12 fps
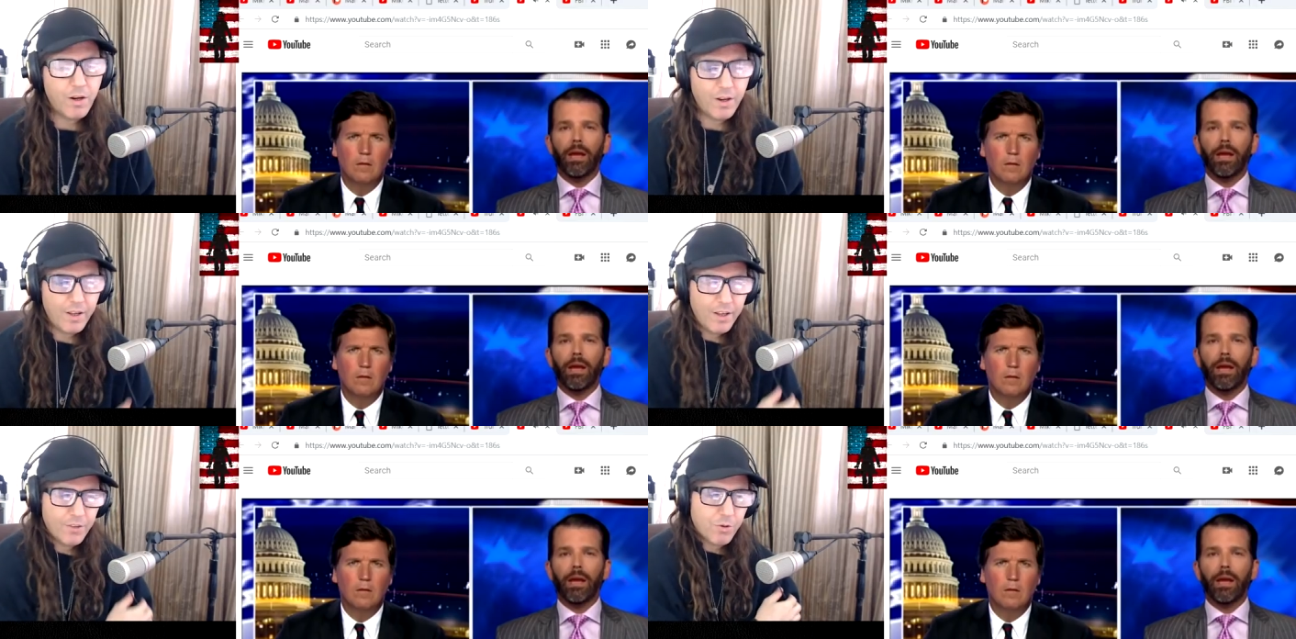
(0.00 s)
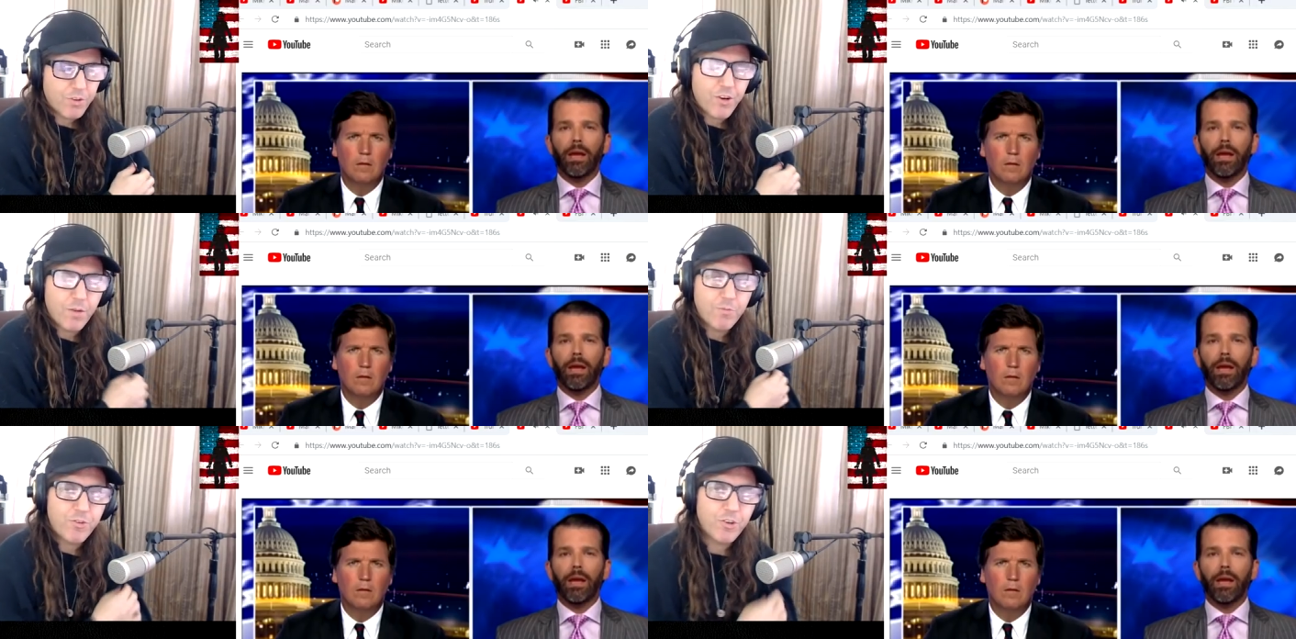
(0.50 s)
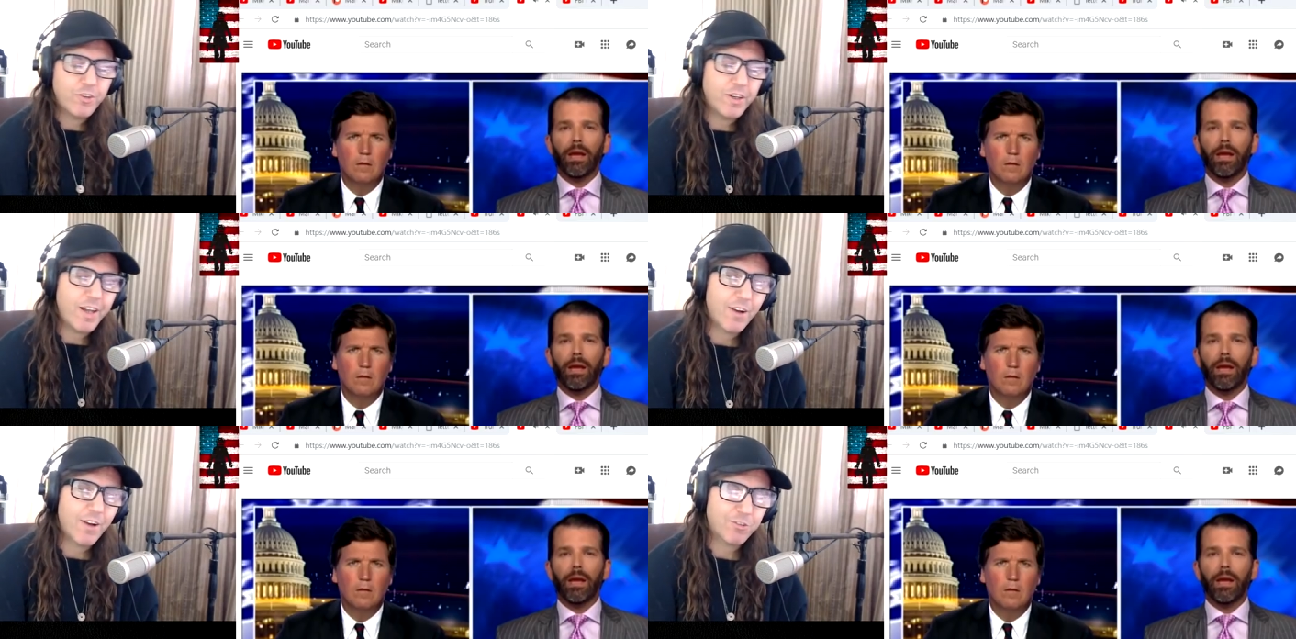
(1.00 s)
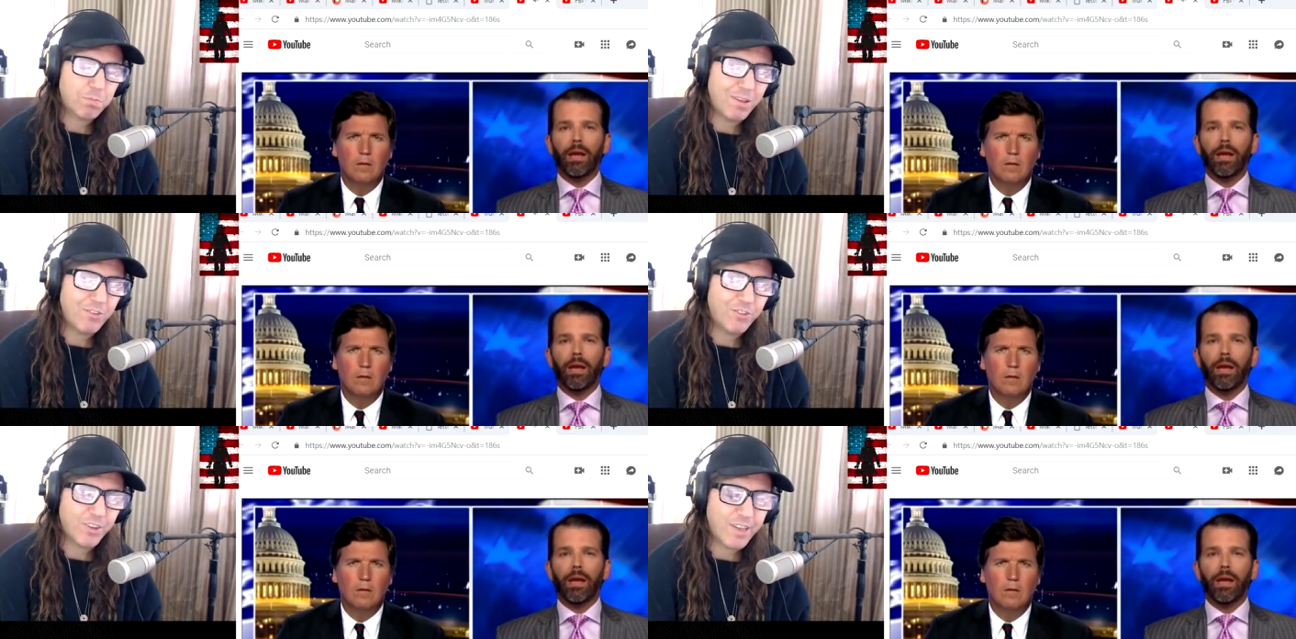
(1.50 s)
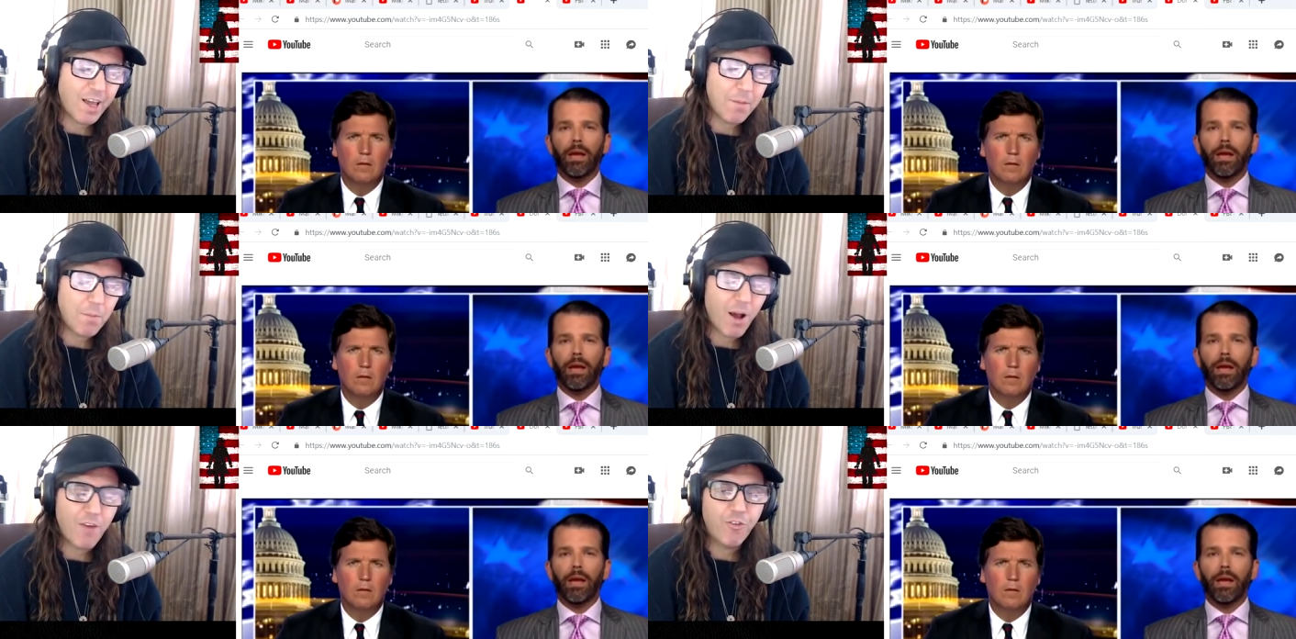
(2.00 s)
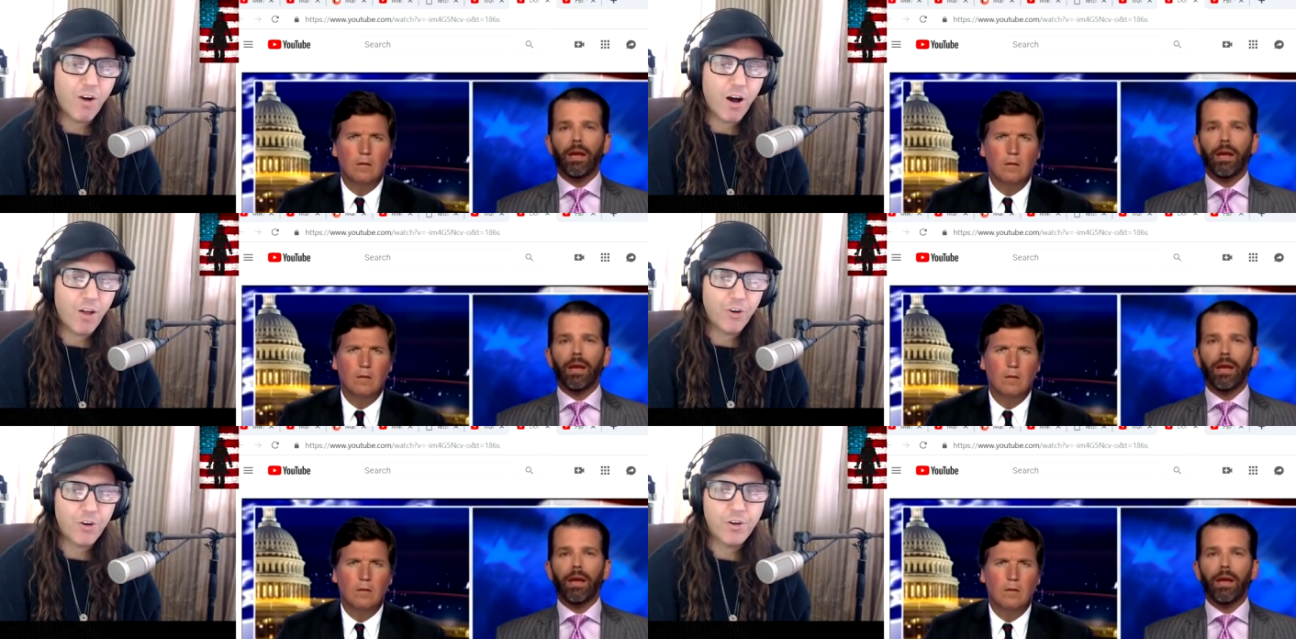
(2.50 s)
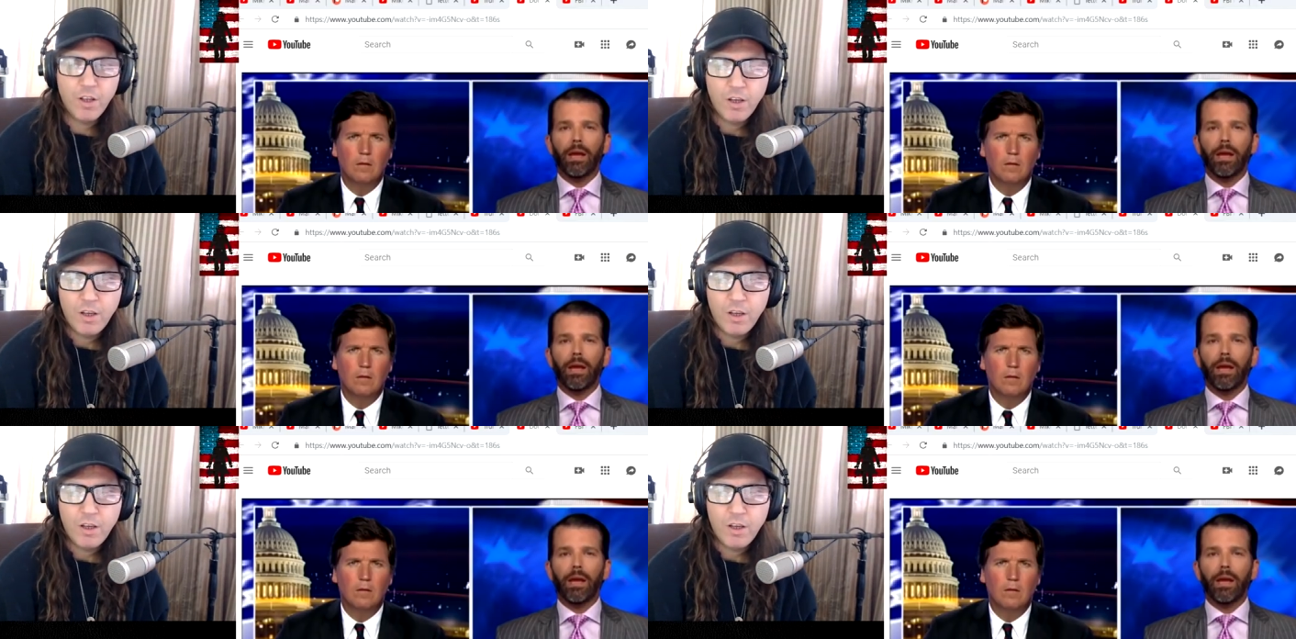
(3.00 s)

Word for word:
Speaker 1: here's where Trump Jr. now spins it that my father,